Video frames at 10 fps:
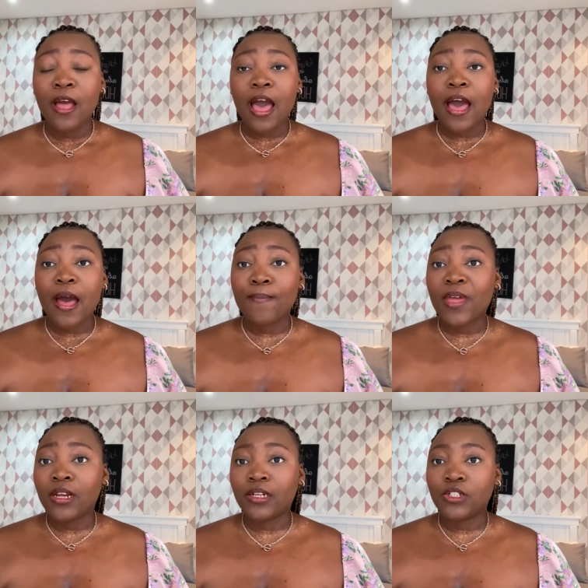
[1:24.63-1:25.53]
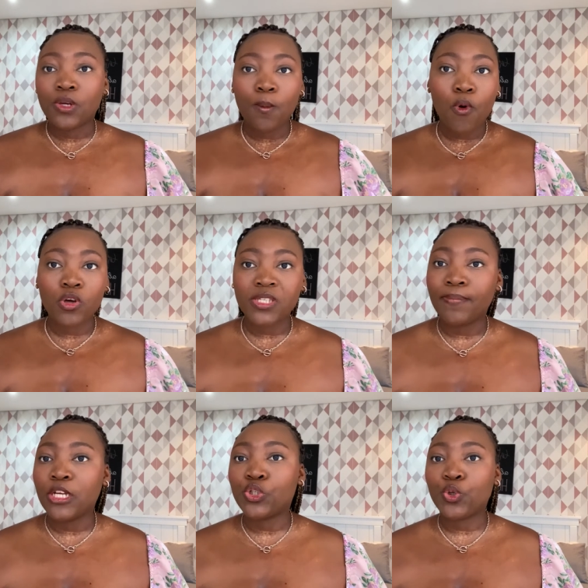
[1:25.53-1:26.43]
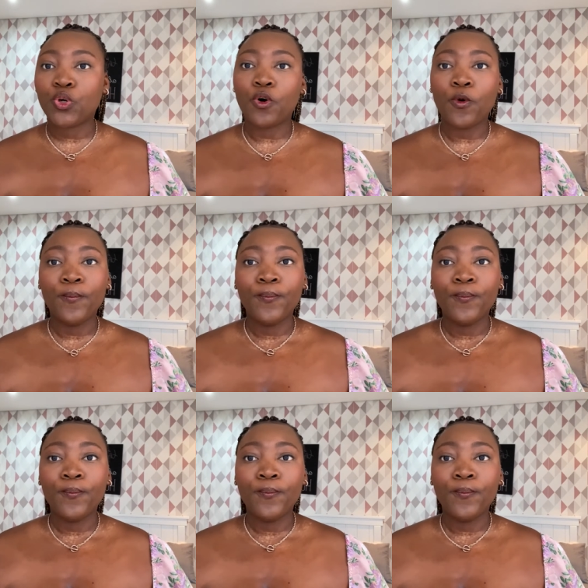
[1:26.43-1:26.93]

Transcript: um, and pour some petrol.